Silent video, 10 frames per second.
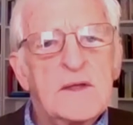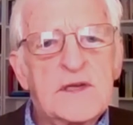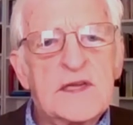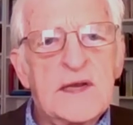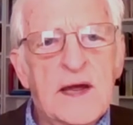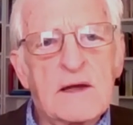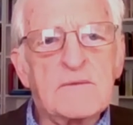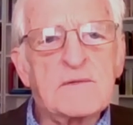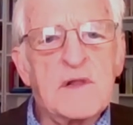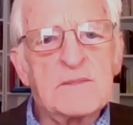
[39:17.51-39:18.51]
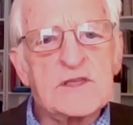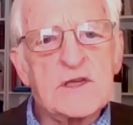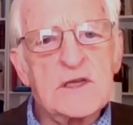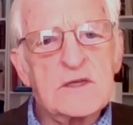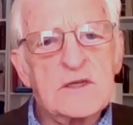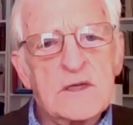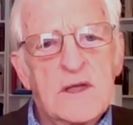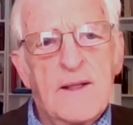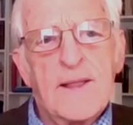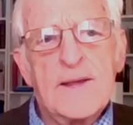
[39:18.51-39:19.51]
the denial of climate change,
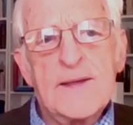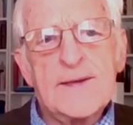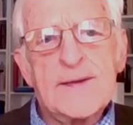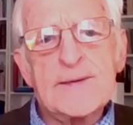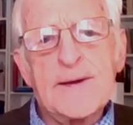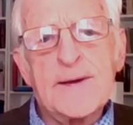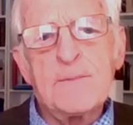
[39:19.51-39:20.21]
and